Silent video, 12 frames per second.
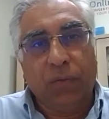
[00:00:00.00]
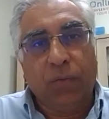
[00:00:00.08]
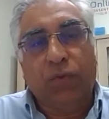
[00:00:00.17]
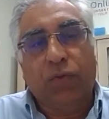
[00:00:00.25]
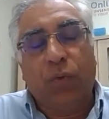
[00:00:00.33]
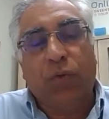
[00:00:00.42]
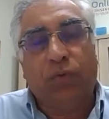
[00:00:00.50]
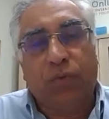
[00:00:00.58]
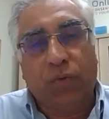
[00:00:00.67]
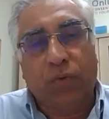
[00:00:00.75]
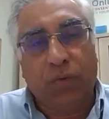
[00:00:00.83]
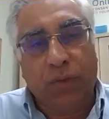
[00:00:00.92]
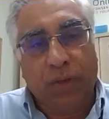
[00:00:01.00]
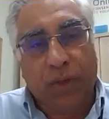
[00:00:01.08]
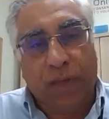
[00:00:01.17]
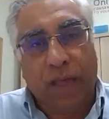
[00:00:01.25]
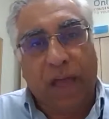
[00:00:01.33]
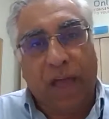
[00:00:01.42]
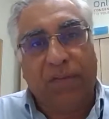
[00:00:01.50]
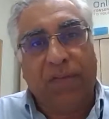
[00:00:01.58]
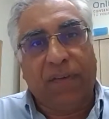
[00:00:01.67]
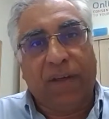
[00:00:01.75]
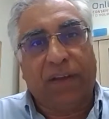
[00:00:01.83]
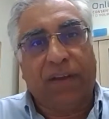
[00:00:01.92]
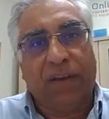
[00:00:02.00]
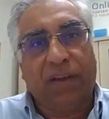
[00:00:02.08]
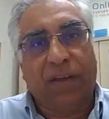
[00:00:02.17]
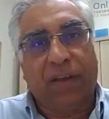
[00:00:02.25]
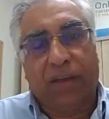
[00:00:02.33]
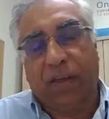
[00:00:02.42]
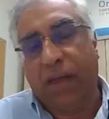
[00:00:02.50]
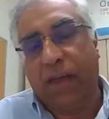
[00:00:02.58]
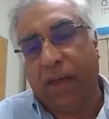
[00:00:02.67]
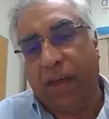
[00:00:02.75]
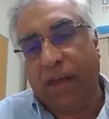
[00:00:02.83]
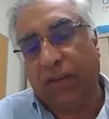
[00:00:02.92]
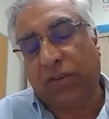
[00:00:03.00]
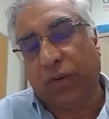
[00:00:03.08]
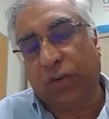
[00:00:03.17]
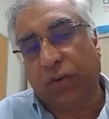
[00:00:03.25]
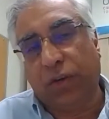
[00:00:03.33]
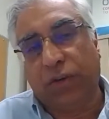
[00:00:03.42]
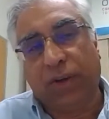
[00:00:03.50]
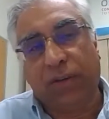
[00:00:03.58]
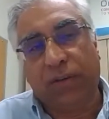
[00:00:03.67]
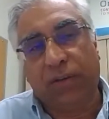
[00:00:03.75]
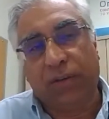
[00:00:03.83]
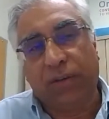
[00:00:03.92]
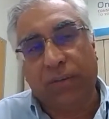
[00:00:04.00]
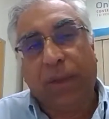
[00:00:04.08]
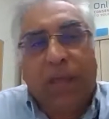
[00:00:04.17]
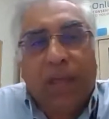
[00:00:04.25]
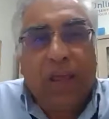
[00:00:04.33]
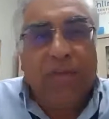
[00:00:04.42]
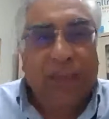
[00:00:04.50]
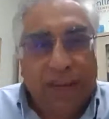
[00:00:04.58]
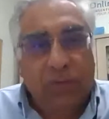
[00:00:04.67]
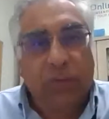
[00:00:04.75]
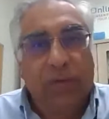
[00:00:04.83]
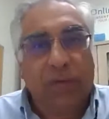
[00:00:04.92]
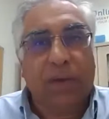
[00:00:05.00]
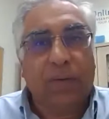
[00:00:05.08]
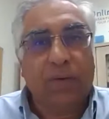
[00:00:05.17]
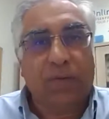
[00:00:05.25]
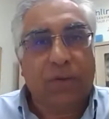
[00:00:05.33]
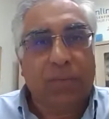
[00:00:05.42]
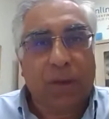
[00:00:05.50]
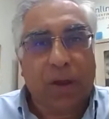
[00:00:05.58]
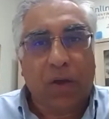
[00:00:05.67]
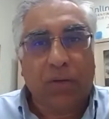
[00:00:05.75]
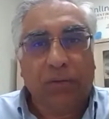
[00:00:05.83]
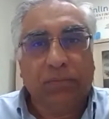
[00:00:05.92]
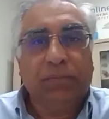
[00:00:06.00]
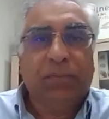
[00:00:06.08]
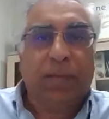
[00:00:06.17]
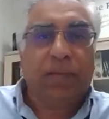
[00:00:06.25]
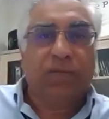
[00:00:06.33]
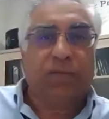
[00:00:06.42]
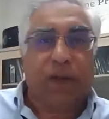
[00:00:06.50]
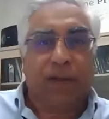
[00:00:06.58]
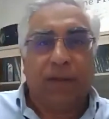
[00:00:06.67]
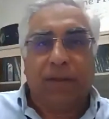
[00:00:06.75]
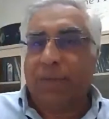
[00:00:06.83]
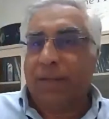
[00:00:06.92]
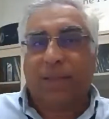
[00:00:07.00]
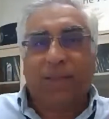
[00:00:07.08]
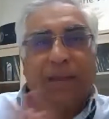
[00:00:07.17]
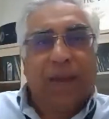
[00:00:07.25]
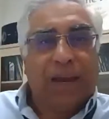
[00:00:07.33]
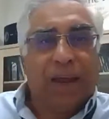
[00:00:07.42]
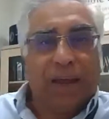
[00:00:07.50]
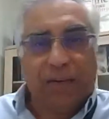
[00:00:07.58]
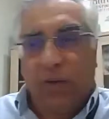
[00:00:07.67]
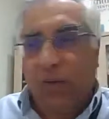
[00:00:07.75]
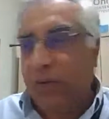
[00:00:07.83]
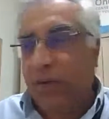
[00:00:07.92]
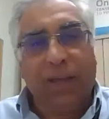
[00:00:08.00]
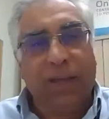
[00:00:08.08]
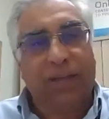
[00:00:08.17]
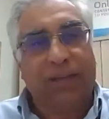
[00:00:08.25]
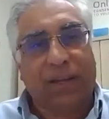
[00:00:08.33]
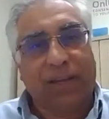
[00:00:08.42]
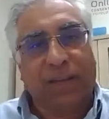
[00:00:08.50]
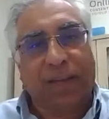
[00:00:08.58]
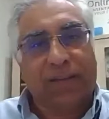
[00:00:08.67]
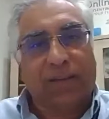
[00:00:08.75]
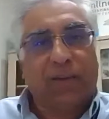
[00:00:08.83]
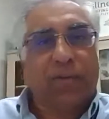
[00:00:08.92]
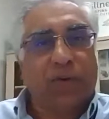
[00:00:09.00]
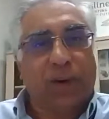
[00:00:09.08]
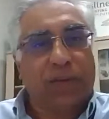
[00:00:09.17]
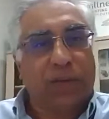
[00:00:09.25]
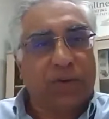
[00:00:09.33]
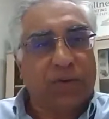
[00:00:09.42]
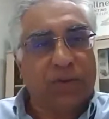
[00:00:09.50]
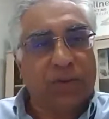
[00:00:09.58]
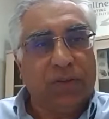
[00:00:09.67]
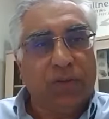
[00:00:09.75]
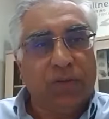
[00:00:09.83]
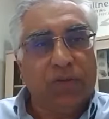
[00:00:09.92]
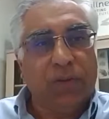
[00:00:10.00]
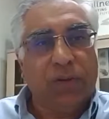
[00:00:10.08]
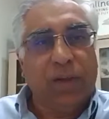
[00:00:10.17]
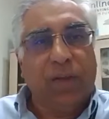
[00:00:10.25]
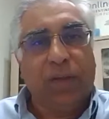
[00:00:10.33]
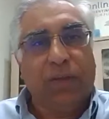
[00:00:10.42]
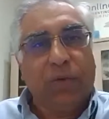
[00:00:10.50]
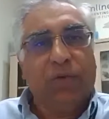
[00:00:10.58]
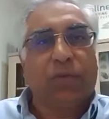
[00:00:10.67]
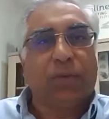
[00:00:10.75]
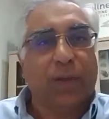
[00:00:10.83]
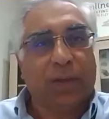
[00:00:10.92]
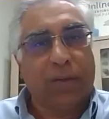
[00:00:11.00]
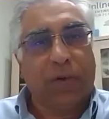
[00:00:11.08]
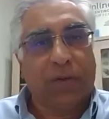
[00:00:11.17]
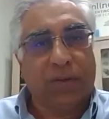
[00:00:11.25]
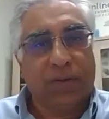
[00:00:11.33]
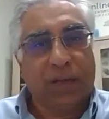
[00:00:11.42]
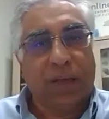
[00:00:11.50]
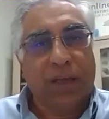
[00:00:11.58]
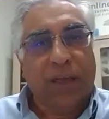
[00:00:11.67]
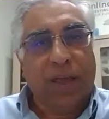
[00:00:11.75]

which want to have a social credit system. If that's what India wants to belong, that's fine. But until I last looked, it said it has a democratic constitution, it wants to be a democracy,